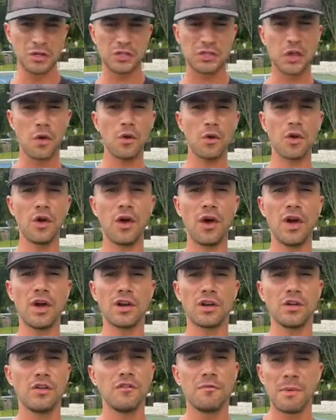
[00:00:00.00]
you're so
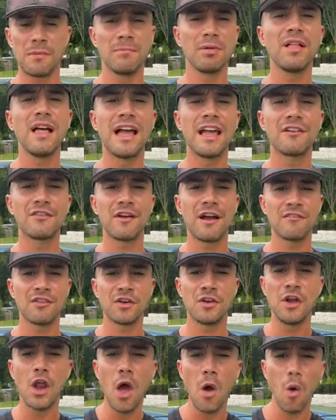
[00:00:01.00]
good or you've been playing
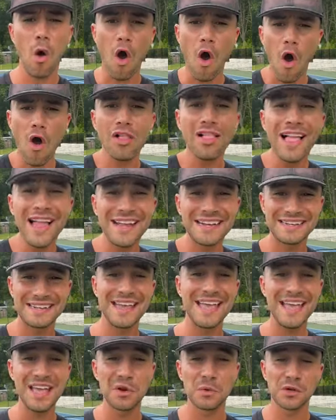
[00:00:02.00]
forever. No, all I
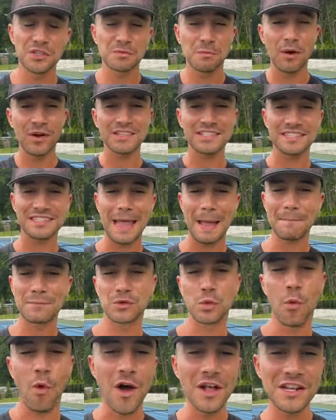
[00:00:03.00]
did was put
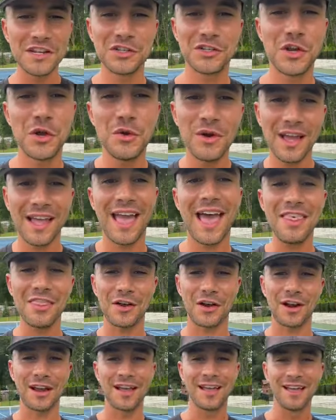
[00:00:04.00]
steps one and two
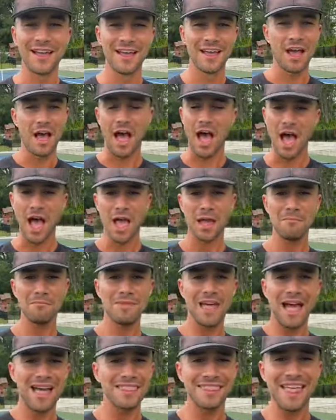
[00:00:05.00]
together.
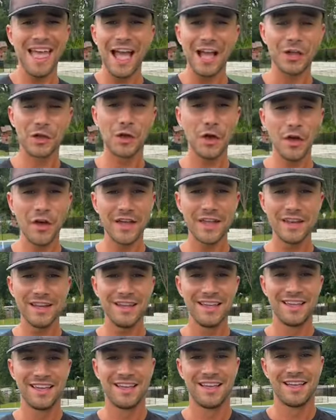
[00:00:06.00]
I'm not that
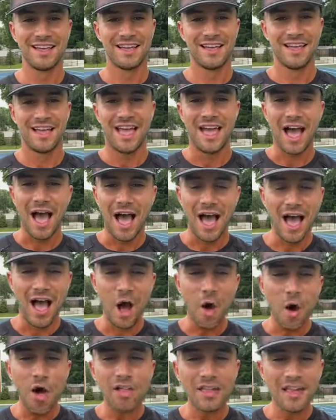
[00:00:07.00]
good
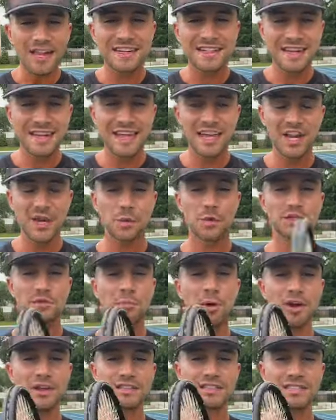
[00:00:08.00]
all I did
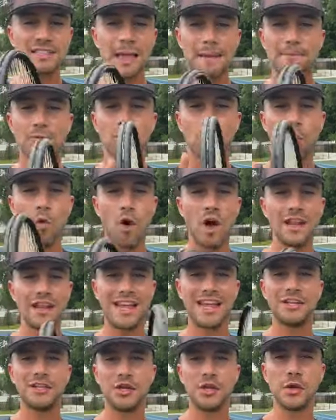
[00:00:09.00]
was put steps
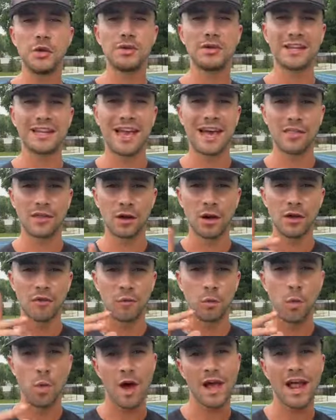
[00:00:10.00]
one and two together
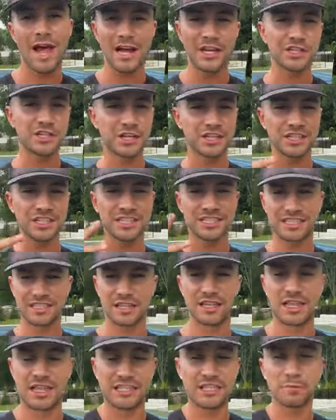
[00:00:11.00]
of what I just